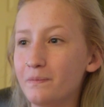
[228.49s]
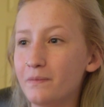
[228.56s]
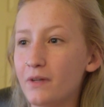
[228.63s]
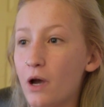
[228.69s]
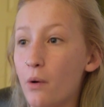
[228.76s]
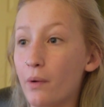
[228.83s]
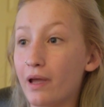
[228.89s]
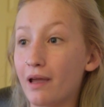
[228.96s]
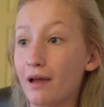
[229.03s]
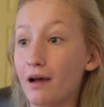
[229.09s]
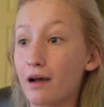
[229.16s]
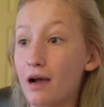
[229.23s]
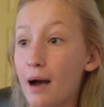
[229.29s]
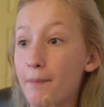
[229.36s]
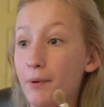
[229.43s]
going a
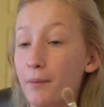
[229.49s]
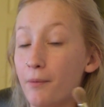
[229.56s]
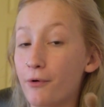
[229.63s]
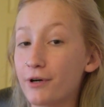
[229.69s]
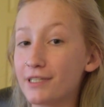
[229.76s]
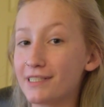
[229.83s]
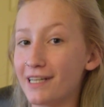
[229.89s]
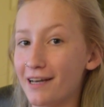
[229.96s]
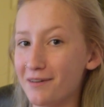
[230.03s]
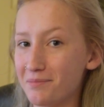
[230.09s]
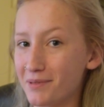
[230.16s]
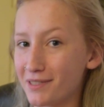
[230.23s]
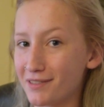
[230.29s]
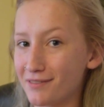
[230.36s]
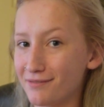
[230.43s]
couple more
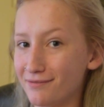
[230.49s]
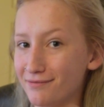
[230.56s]
steps